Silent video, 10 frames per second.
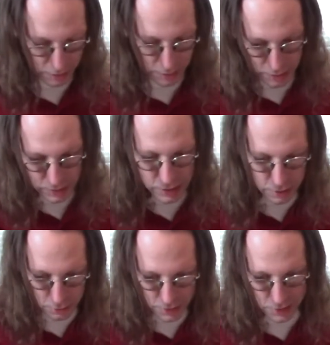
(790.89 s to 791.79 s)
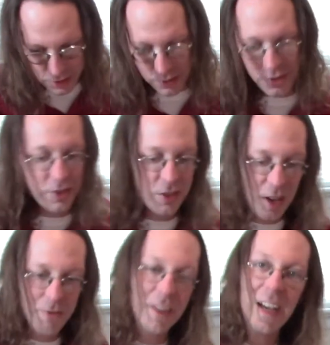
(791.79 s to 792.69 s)
Aquino gets
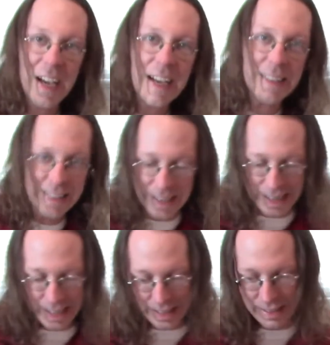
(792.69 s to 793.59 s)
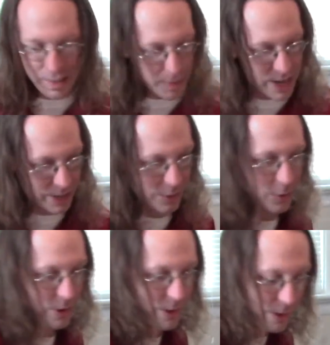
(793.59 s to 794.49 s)
7, 8, 9 in batting
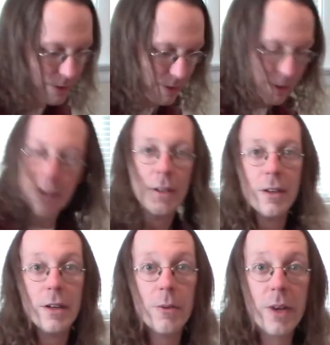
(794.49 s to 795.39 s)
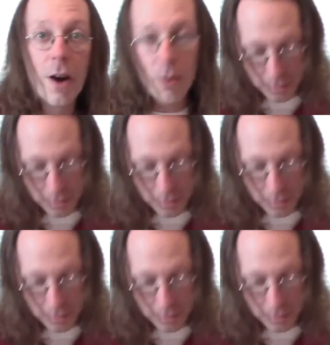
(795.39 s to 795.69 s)
order. Here we go.